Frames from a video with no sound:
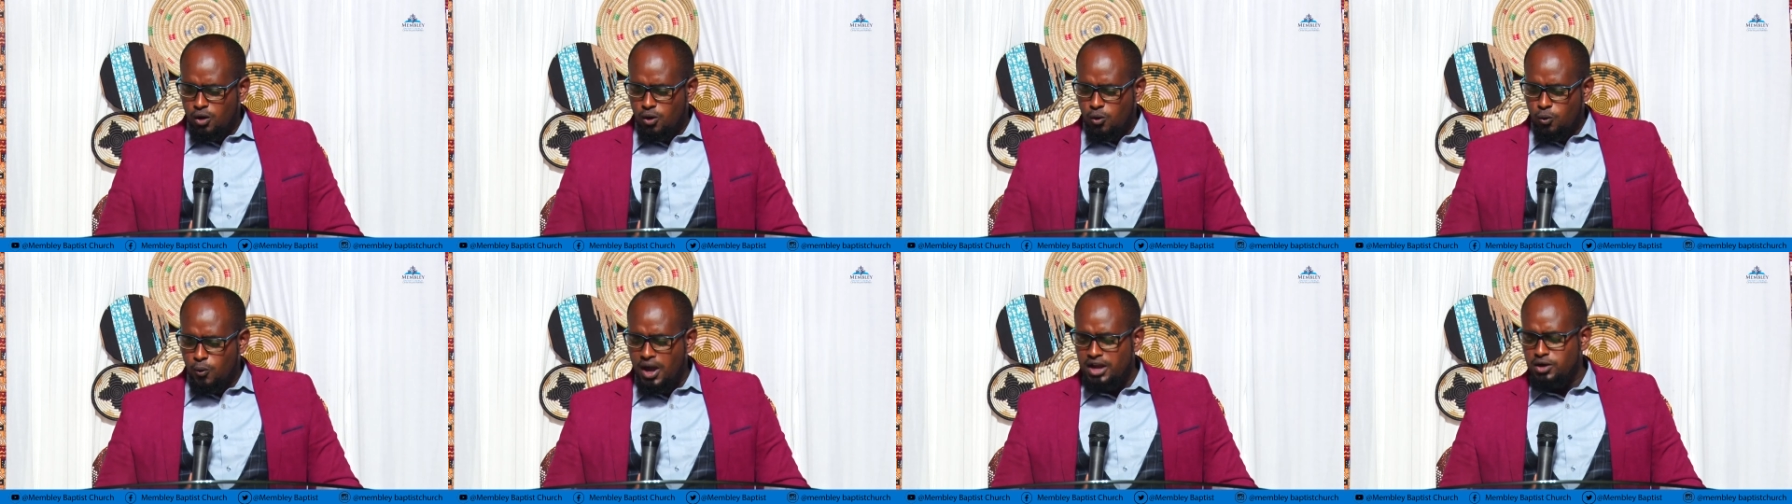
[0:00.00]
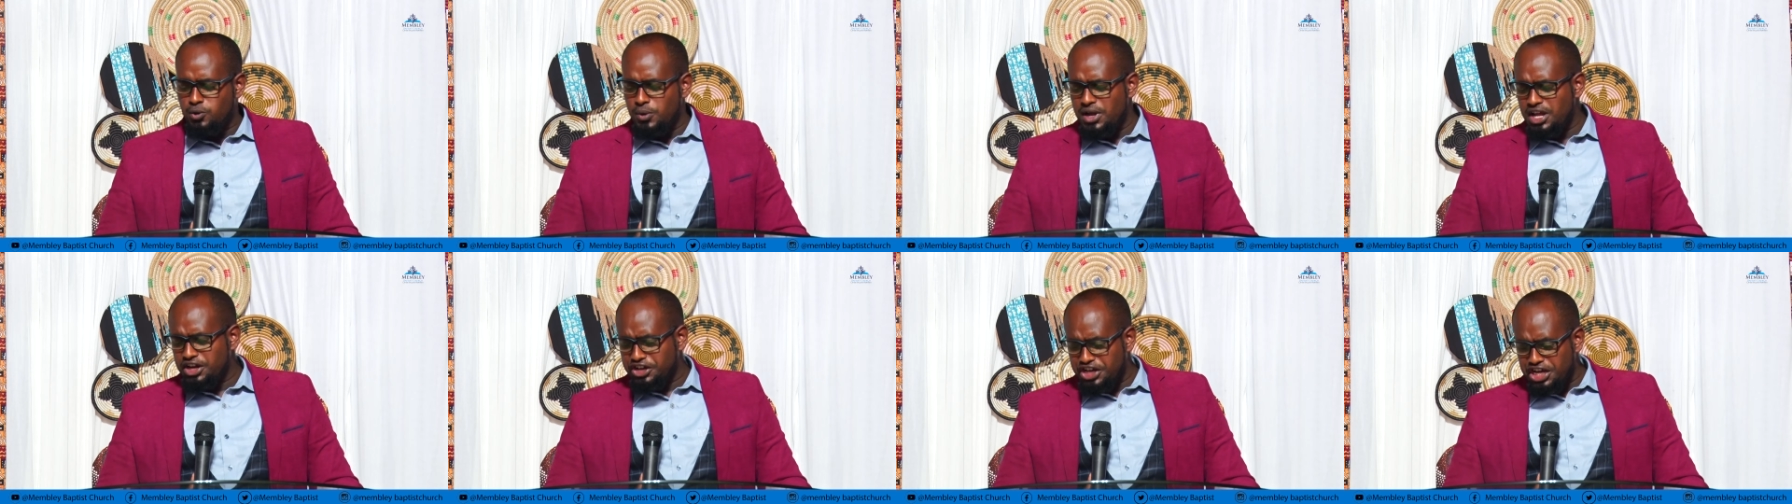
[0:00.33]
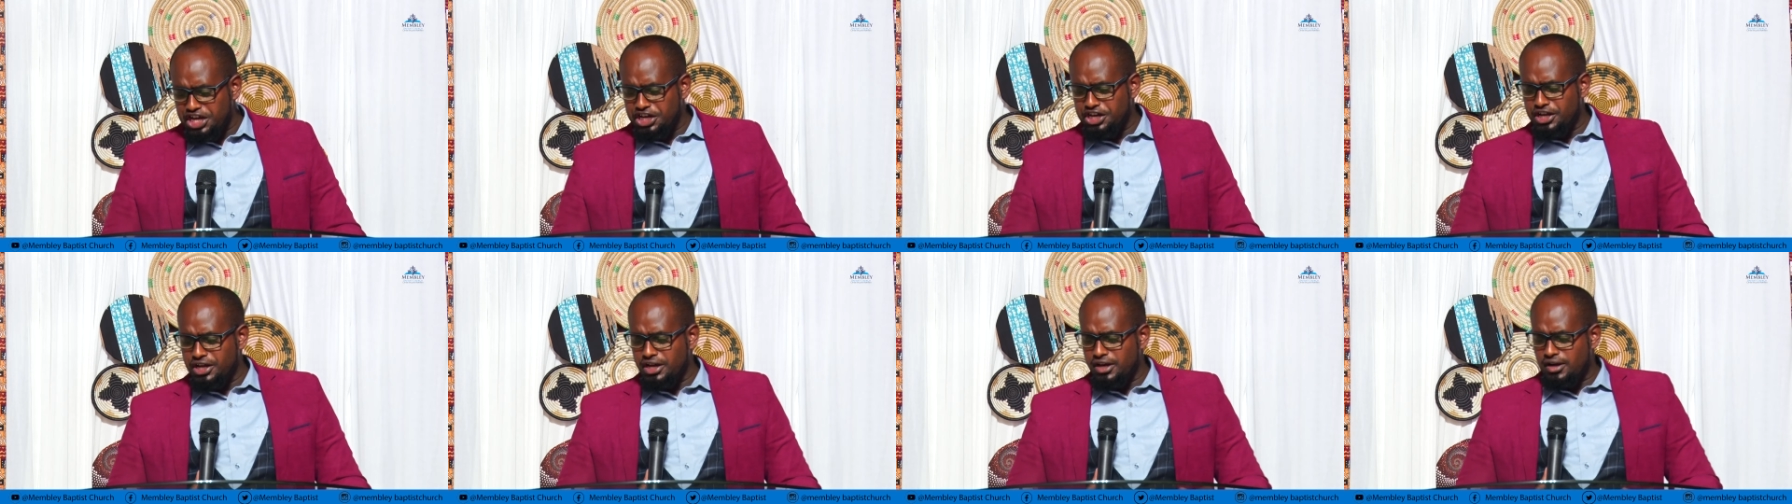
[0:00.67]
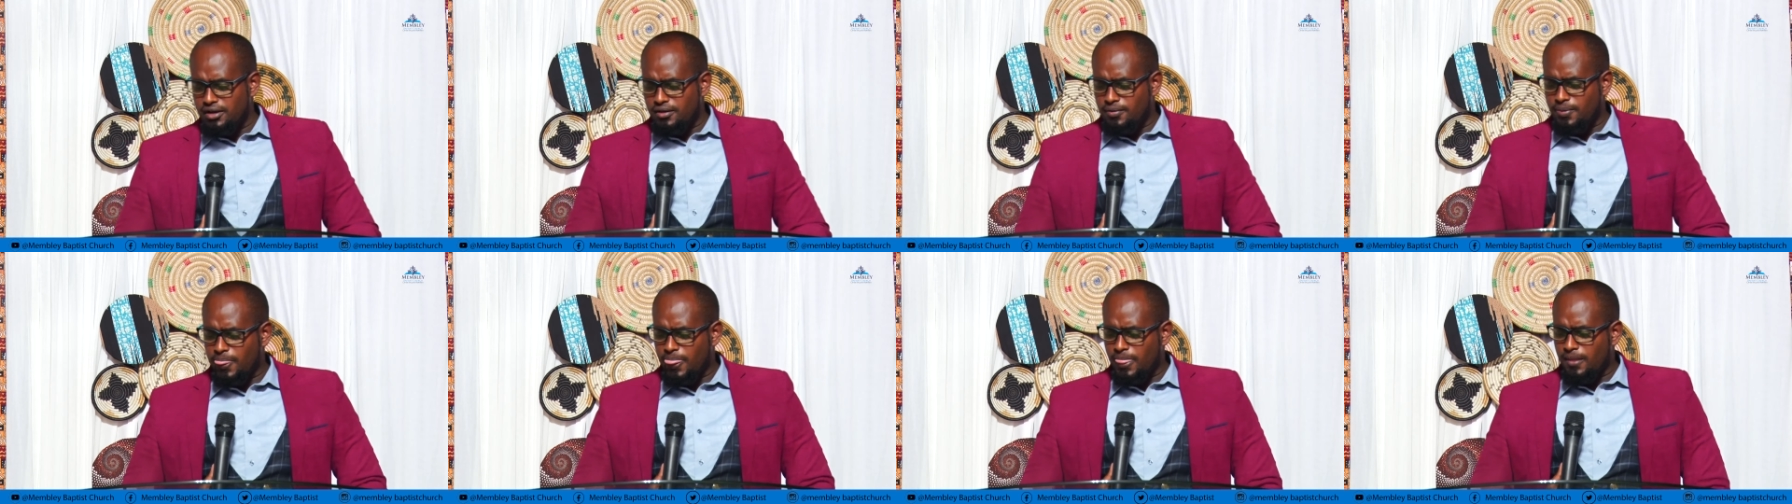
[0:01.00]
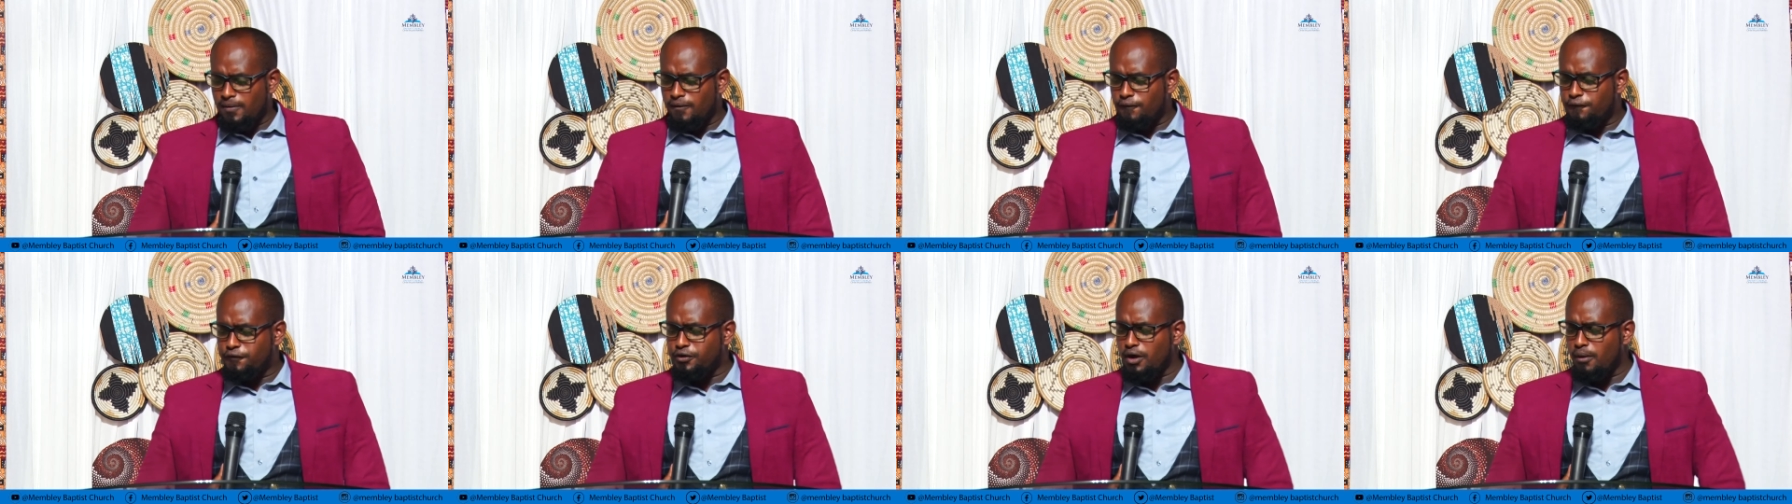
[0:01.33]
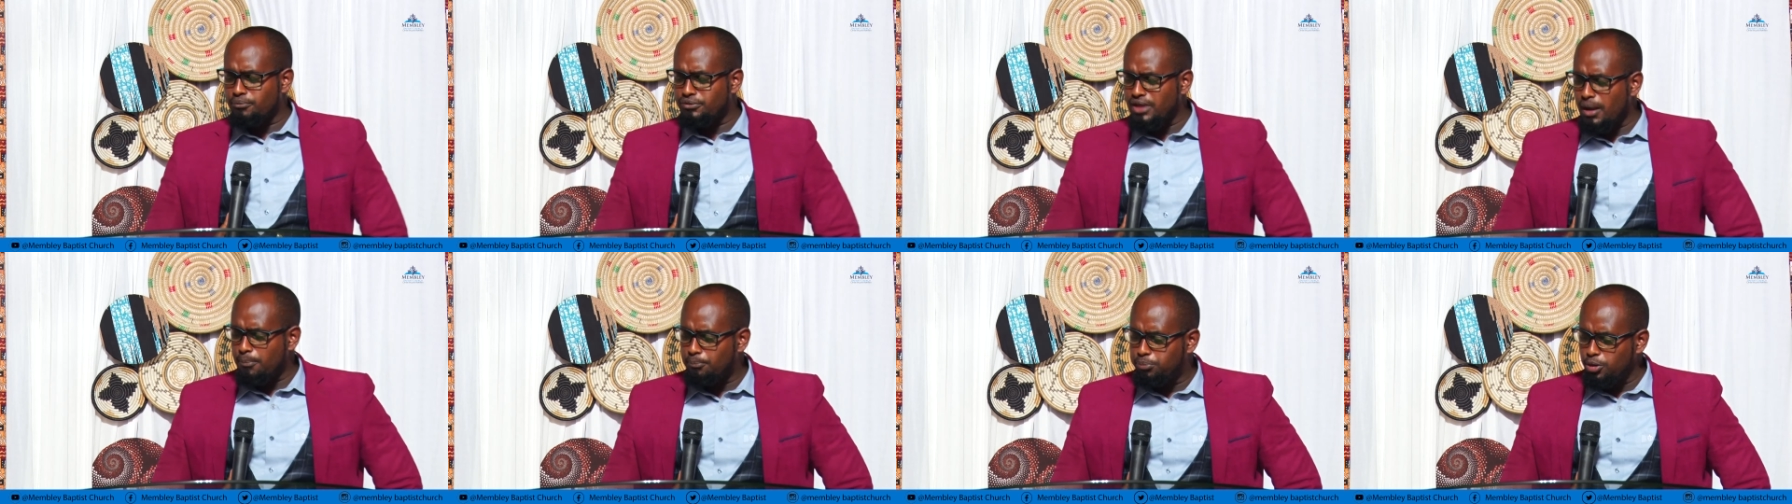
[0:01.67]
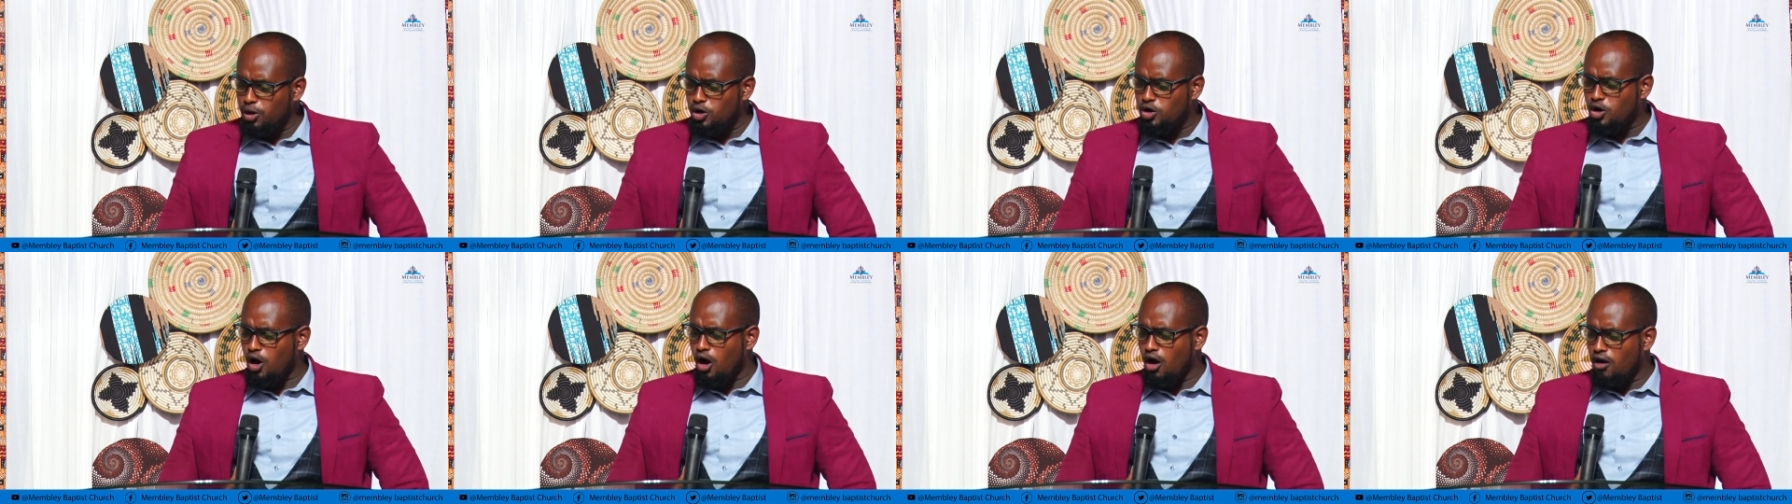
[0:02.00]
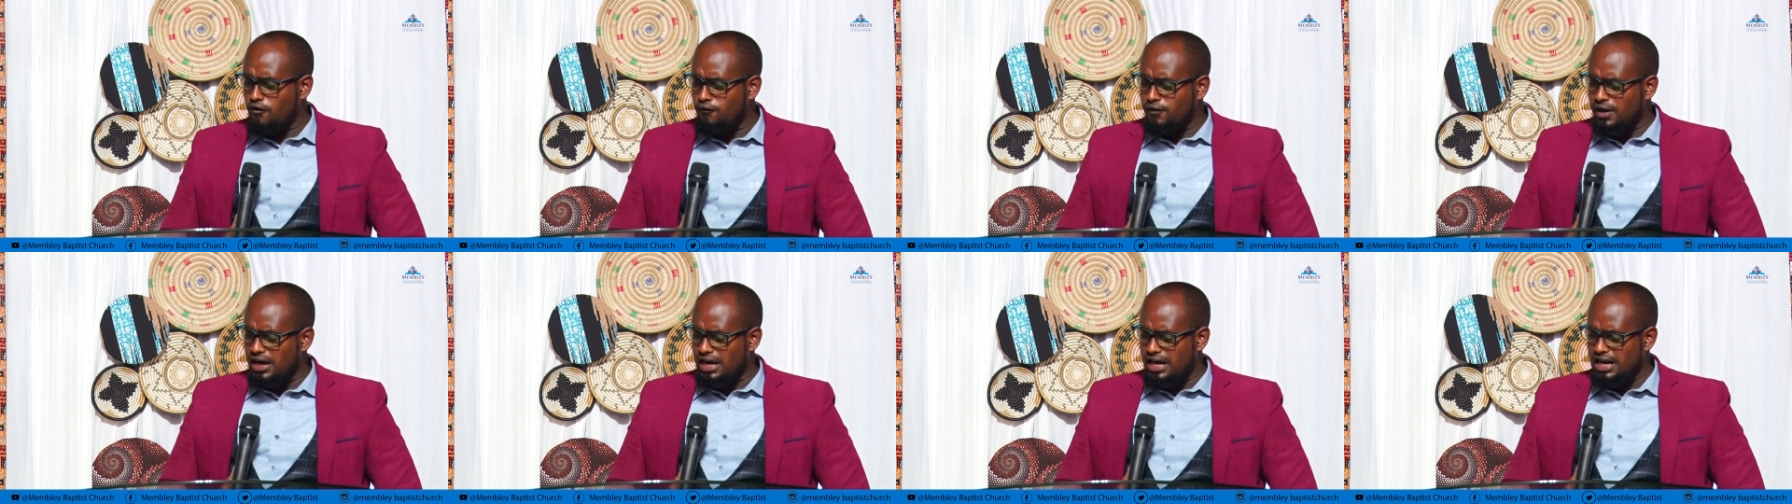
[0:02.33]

When we read from the book of